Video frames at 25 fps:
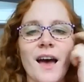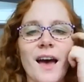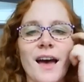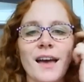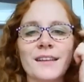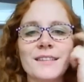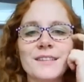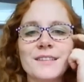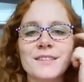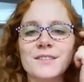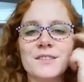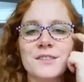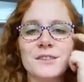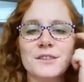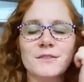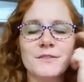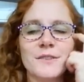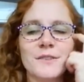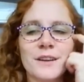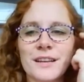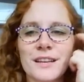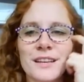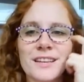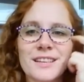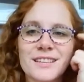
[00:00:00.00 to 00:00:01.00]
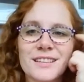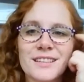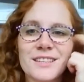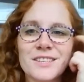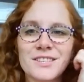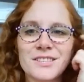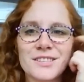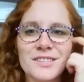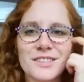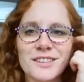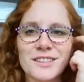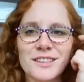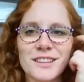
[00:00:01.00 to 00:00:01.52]
I deserve
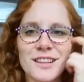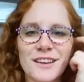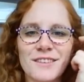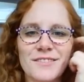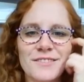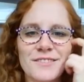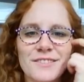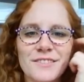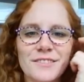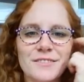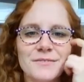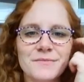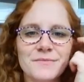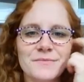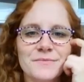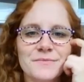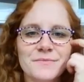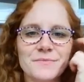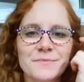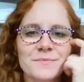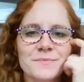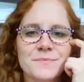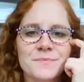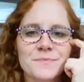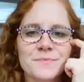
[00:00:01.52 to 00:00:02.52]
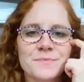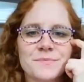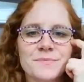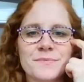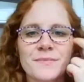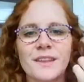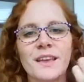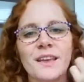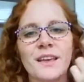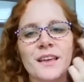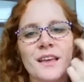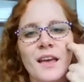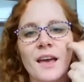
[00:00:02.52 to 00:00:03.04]
unconditional love.
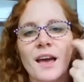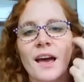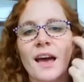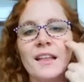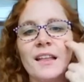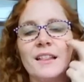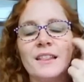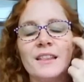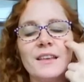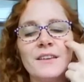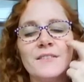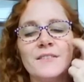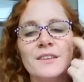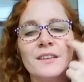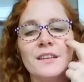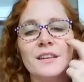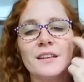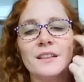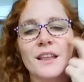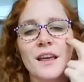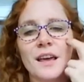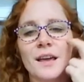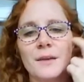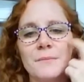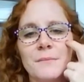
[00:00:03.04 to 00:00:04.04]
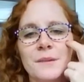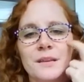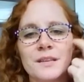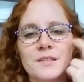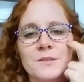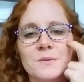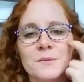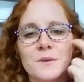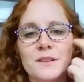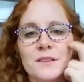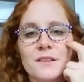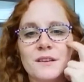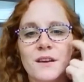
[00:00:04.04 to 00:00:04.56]
I live in
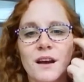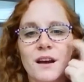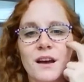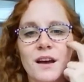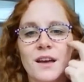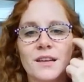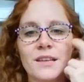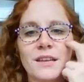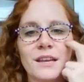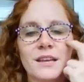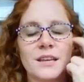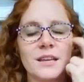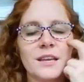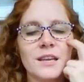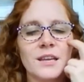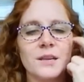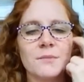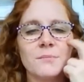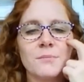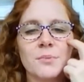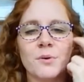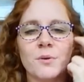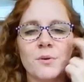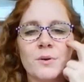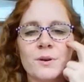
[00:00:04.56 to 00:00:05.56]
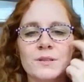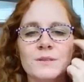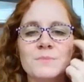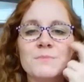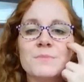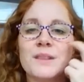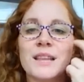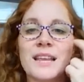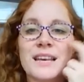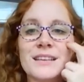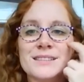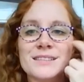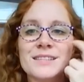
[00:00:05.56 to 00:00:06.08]
alignment with God, and He pours
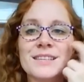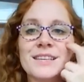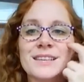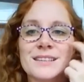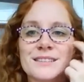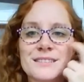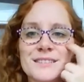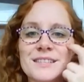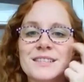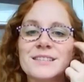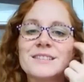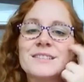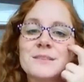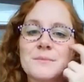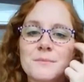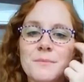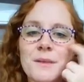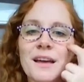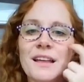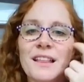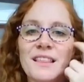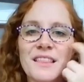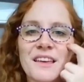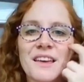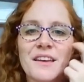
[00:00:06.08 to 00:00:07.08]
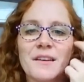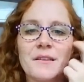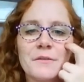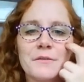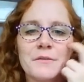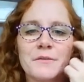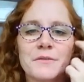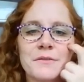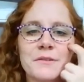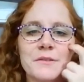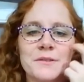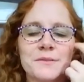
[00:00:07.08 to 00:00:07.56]
blessings into my life.